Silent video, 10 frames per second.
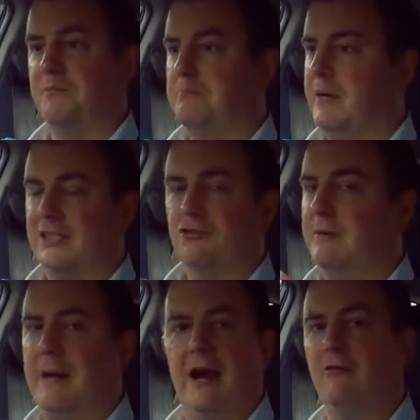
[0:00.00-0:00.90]
battery
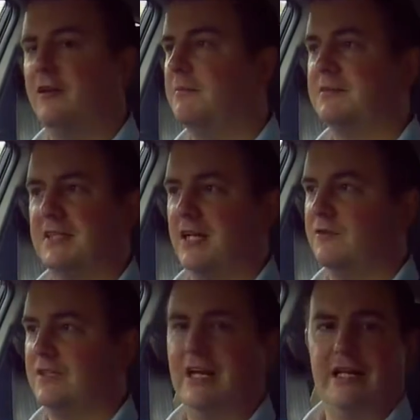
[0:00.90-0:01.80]
powering
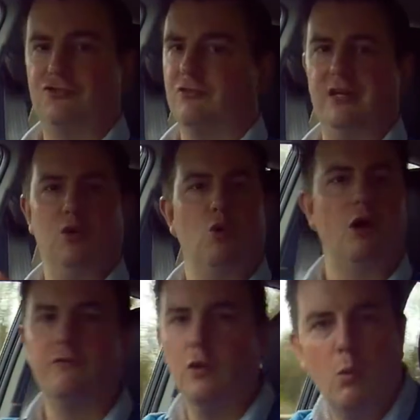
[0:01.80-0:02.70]
themselves electrically all
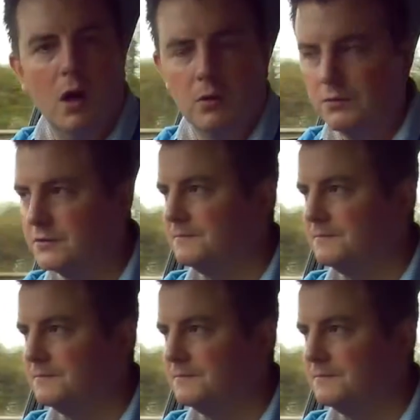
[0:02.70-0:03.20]
over the world.